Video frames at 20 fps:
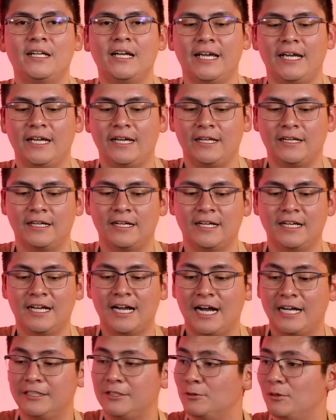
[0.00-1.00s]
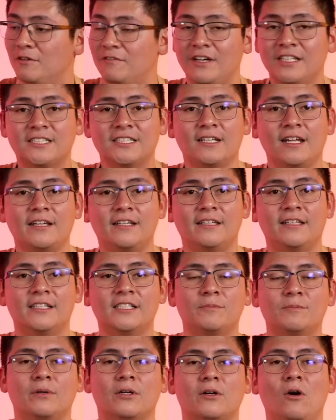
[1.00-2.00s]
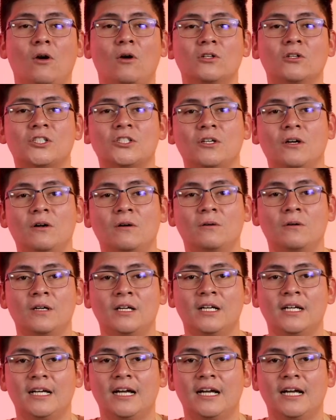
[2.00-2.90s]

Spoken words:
and I do events like this, but also